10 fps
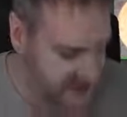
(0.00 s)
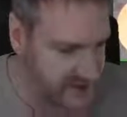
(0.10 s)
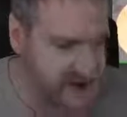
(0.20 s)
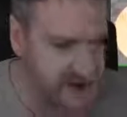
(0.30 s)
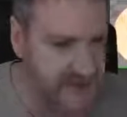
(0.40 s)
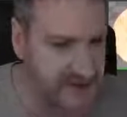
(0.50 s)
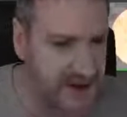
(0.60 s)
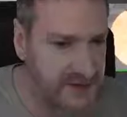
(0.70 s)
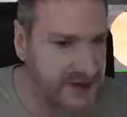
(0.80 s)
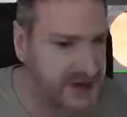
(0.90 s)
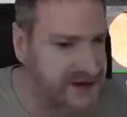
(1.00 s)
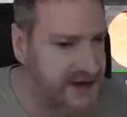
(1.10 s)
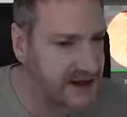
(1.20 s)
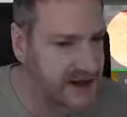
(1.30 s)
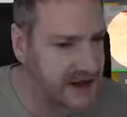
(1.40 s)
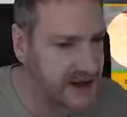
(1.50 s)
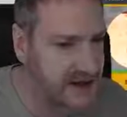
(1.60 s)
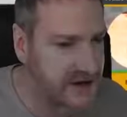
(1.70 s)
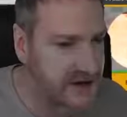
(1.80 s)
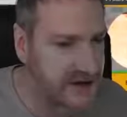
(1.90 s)
otherwise people are going to start
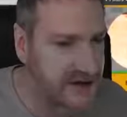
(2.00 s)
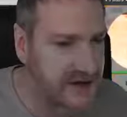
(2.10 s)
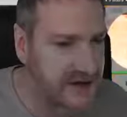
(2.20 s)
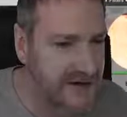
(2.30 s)
yelling at you.